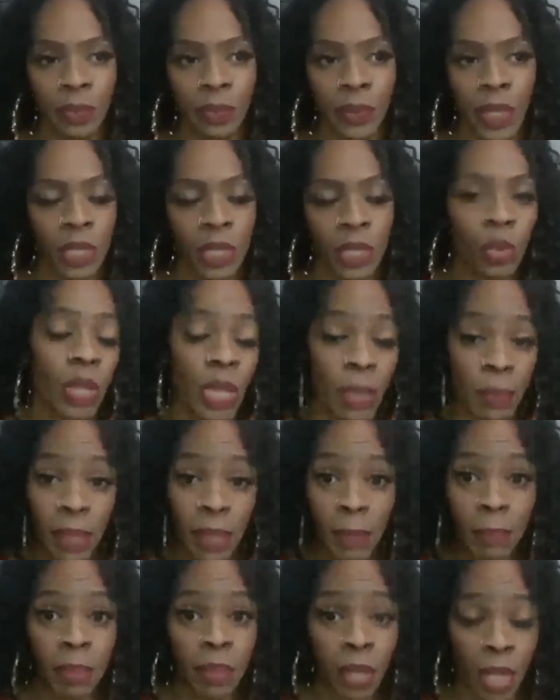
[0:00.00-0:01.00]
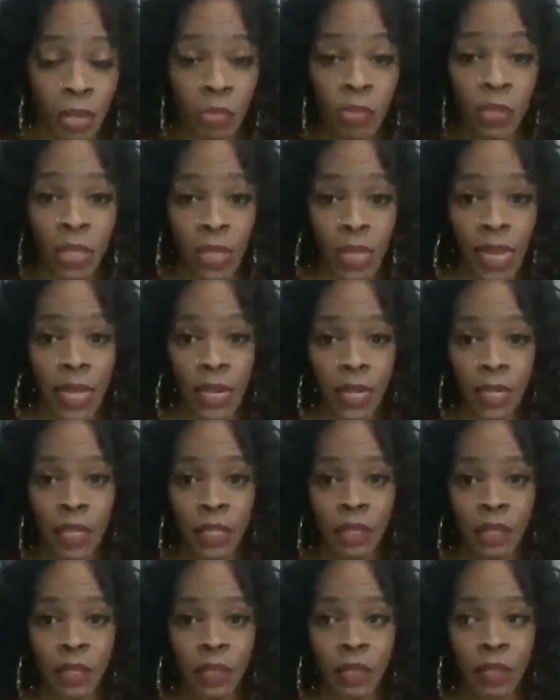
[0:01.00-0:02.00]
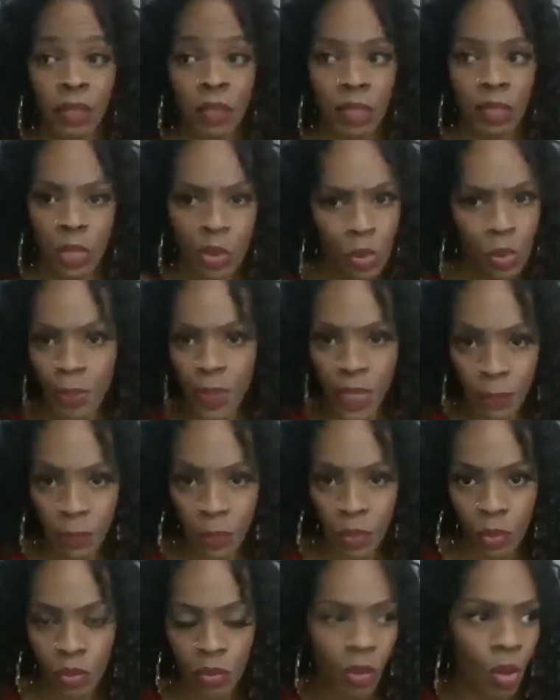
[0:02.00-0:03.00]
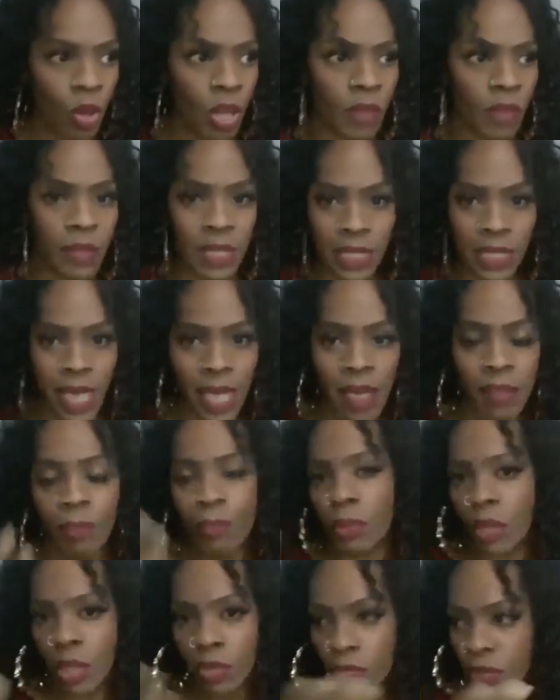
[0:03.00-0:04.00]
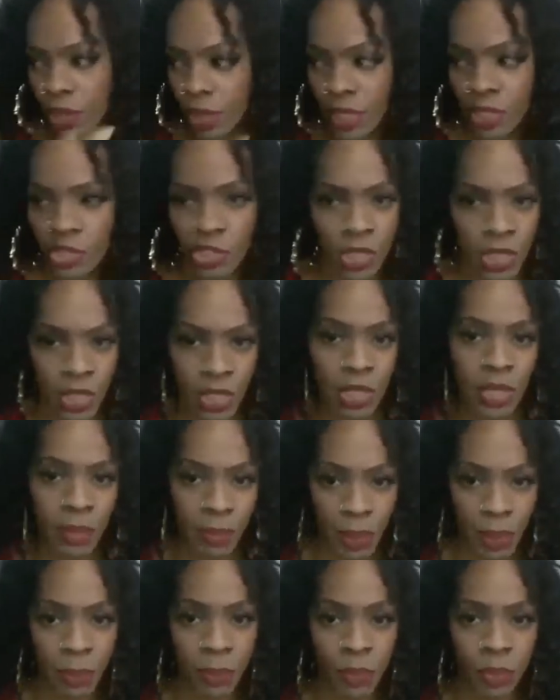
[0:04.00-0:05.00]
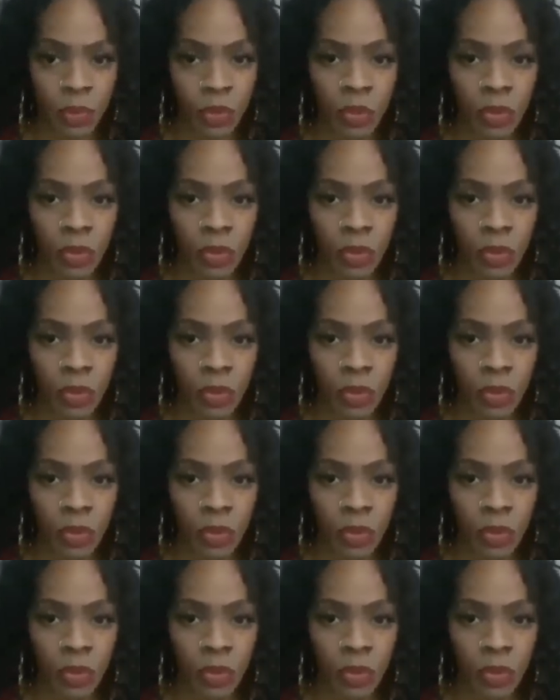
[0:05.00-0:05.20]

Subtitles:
Like you can be blood related to people. All of us have blood relations to people.